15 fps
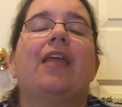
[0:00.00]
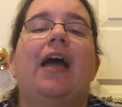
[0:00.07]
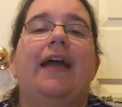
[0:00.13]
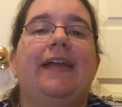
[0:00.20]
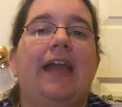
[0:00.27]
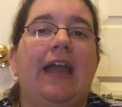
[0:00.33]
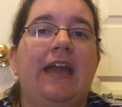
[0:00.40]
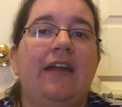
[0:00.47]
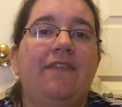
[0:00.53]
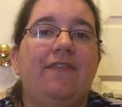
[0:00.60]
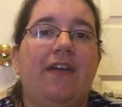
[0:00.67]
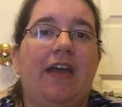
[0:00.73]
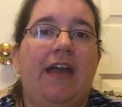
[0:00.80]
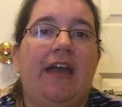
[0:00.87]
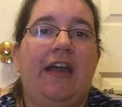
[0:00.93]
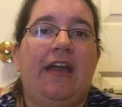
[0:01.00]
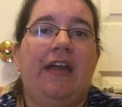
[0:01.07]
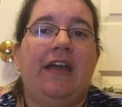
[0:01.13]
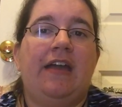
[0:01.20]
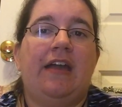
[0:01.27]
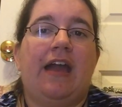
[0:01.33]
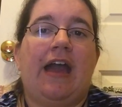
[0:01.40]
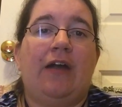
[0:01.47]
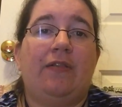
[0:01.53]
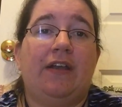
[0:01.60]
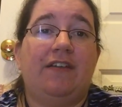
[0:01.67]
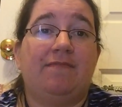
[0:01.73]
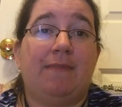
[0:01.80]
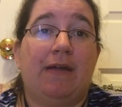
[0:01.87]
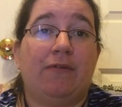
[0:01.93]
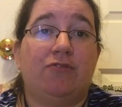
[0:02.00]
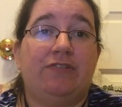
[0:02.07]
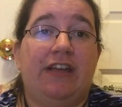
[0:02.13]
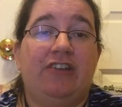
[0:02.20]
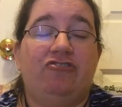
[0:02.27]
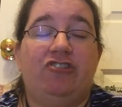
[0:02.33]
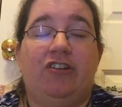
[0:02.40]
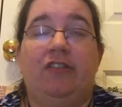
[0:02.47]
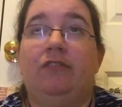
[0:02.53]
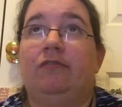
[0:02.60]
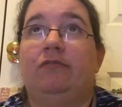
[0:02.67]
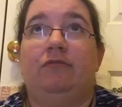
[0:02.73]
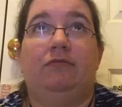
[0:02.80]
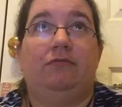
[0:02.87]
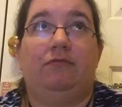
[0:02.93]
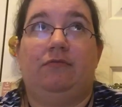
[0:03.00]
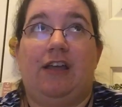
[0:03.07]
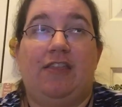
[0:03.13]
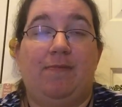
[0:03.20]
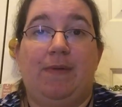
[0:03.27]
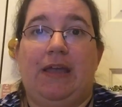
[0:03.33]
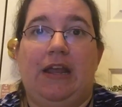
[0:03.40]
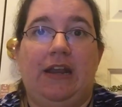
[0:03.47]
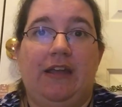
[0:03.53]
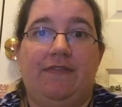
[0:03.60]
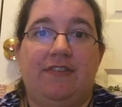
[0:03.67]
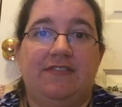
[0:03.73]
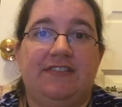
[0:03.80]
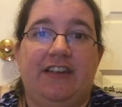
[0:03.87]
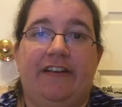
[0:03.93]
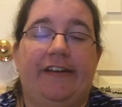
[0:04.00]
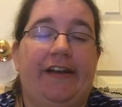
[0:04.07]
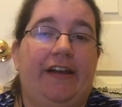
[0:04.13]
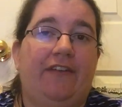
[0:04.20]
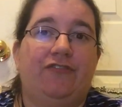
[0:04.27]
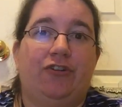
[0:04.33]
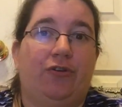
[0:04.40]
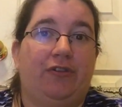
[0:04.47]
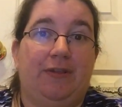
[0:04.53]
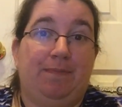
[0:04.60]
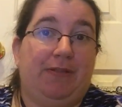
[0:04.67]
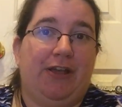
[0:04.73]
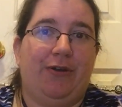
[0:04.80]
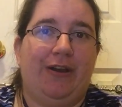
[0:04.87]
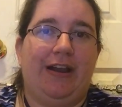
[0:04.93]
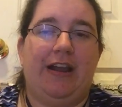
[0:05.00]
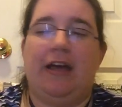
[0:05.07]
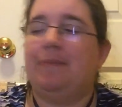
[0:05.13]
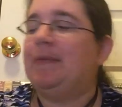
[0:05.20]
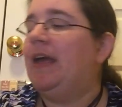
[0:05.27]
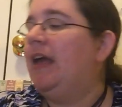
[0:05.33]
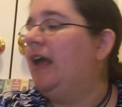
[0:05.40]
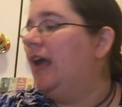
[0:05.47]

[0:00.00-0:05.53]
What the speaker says: I gave a outline of my rotation at the beginning of this year, and I've totally blown it up.